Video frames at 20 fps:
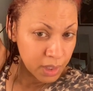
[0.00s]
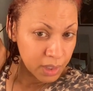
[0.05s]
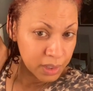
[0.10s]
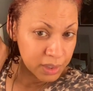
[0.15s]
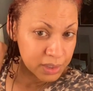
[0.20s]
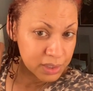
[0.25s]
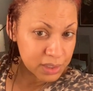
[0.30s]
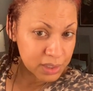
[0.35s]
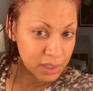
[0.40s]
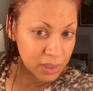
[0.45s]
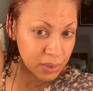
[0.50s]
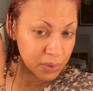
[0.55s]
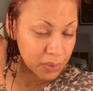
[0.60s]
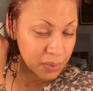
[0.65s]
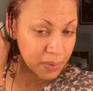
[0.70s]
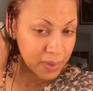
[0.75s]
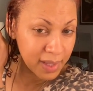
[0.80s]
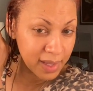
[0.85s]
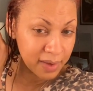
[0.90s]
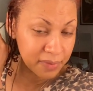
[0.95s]

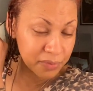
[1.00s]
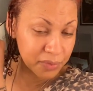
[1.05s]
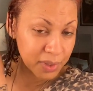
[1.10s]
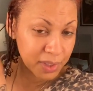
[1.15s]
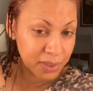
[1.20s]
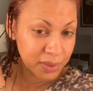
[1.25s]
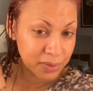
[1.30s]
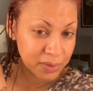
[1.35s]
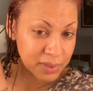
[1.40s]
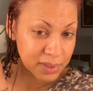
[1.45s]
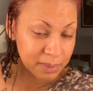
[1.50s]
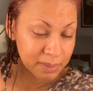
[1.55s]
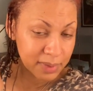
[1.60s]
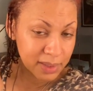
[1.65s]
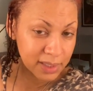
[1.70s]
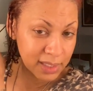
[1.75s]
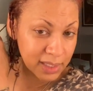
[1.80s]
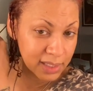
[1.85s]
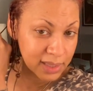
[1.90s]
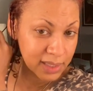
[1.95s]
So after I do something
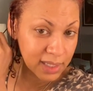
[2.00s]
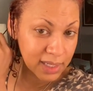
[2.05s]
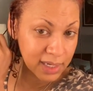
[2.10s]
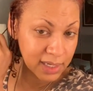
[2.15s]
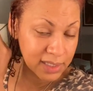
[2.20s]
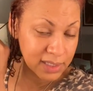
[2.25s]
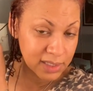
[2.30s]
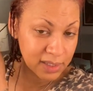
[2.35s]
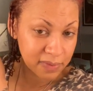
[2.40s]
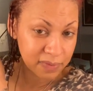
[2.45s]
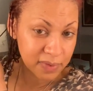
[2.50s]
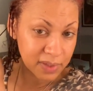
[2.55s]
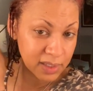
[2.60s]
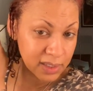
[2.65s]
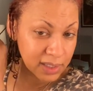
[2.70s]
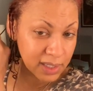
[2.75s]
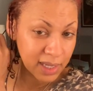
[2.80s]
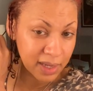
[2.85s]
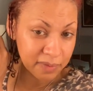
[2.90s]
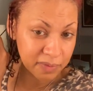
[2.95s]
like that, I
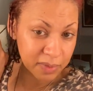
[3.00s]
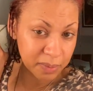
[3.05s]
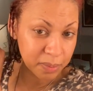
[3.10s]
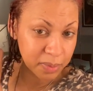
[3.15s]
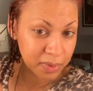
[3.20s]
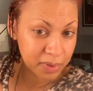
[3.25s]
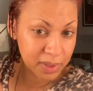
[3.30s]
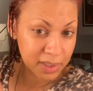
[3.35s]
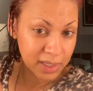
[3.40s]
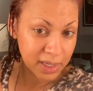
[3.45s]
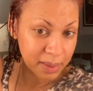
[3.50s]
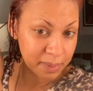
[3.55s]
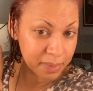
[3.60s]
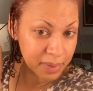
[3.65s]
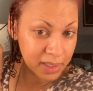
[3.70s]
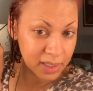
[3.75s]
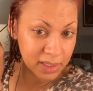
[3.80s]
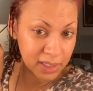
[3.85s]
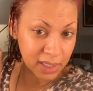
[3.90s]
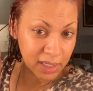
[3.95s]
definitely have to pull it up
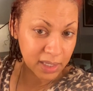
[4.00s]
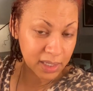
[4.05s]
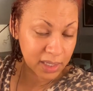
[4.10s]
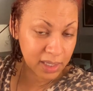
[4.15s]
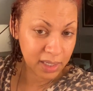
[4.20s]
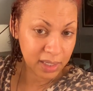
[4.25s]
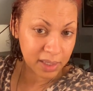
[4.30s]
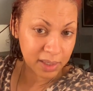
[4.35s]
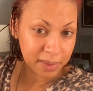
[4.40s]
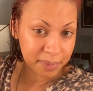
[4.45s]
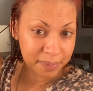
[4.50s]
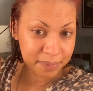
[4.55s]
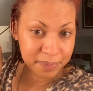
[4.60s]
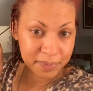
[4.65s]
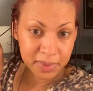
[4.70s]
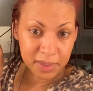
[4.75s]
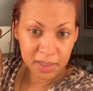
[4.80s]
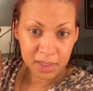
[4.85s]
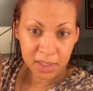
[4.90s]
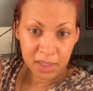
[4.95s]
in like
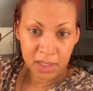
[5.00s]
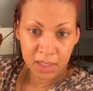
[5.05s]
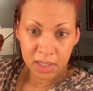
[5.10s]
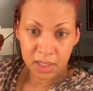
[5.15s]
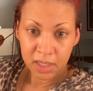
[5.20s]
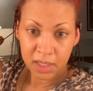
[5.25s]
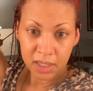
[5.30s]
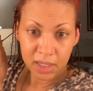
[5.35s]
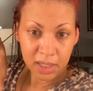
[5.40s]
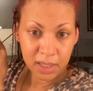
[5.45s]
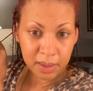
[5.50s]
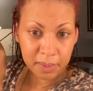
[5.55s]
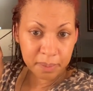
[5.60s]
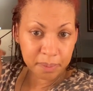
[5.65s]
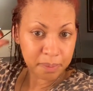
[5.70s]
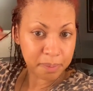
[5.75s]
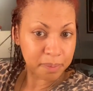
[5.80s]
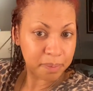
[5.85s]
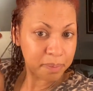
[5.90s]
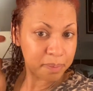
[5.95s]
a
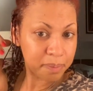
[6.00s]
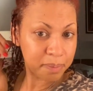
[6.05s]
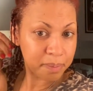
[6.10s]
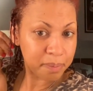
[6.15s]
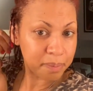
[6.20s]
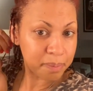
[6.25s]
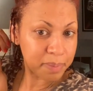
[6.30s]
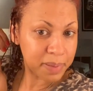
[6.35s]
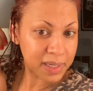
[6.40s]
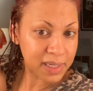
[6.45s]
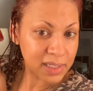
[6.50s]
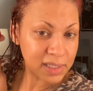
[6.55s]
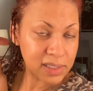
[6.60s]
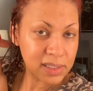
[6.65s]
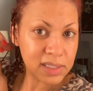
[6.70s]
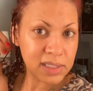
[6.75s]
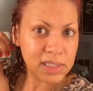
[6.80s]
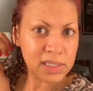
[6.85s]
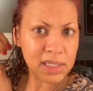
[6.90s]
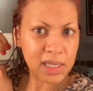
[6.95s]

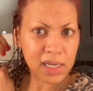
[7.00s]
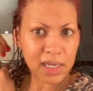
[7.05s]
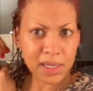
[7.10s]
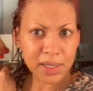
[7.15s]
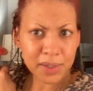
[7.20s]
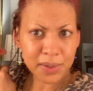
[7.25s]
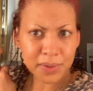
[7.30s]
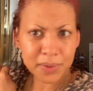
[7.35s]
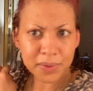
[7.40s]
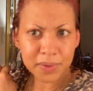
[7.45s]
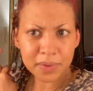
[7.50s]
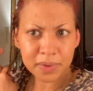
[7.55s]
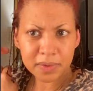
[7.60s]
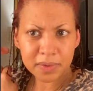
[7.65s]
bun style.